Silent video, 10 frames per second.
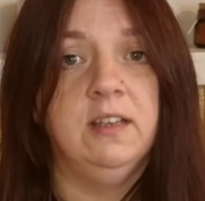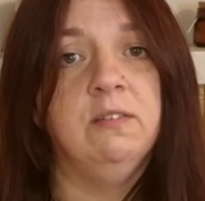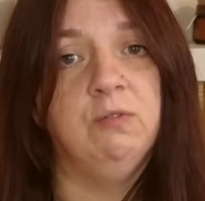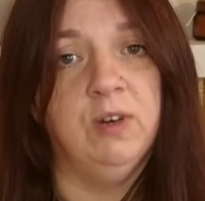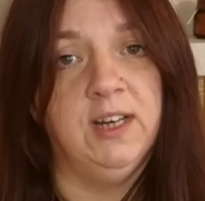
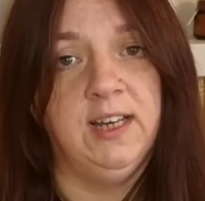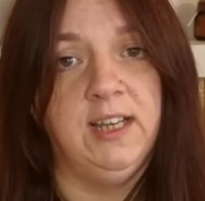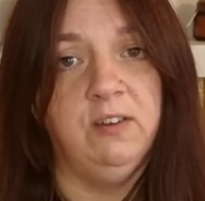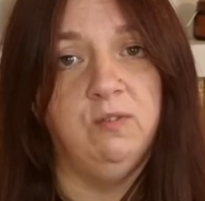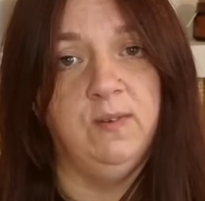
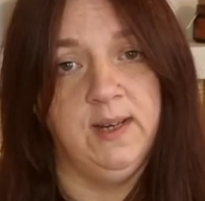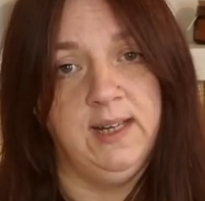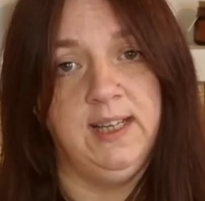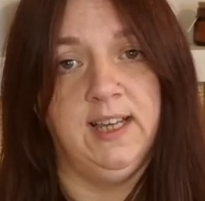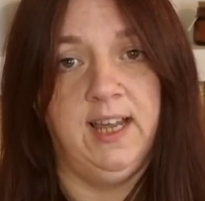really,
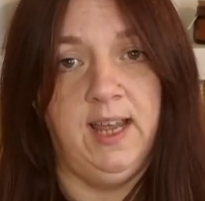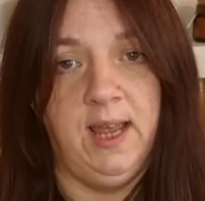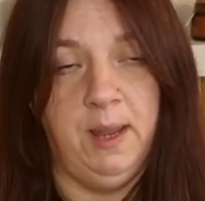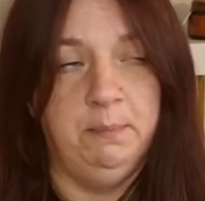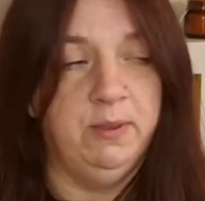really
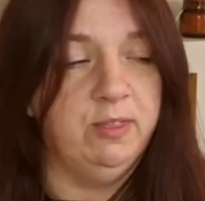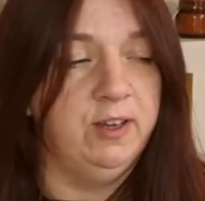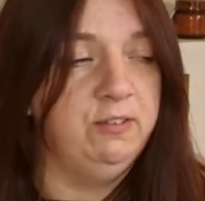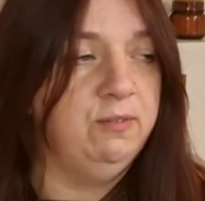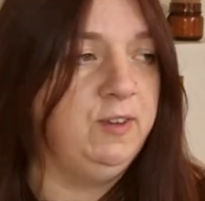
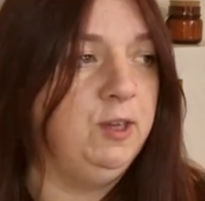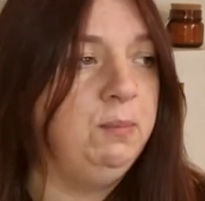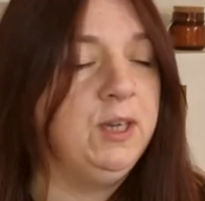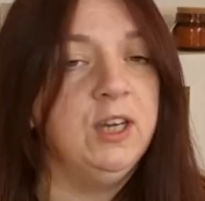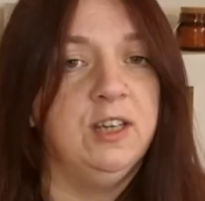empathise with you
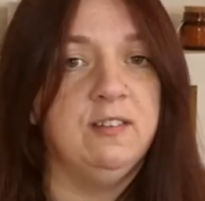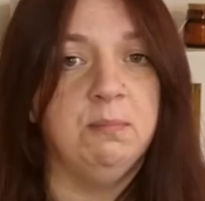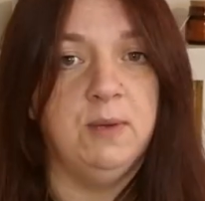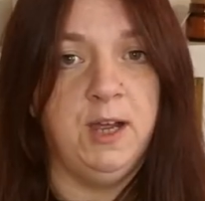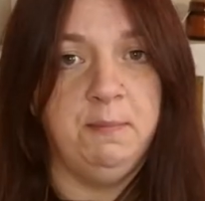because
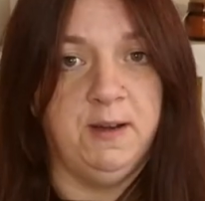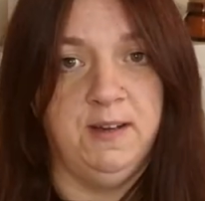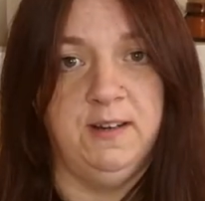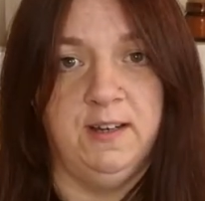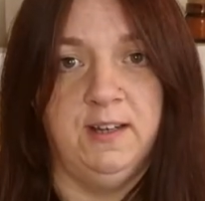my
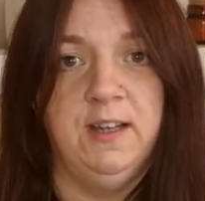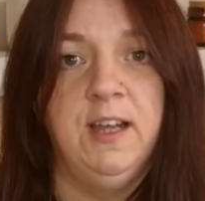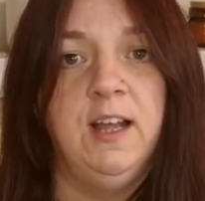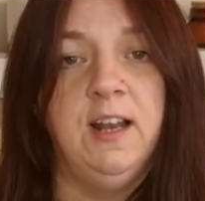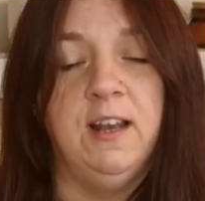partner
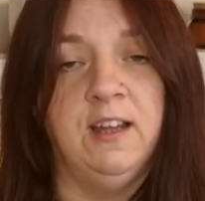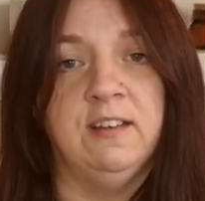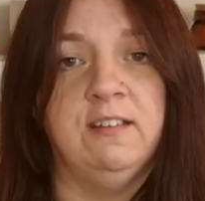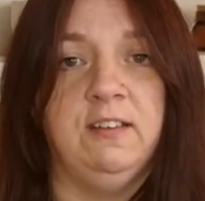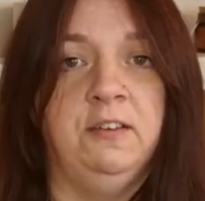
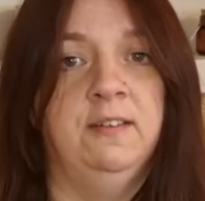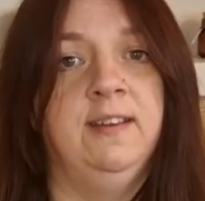likes to use a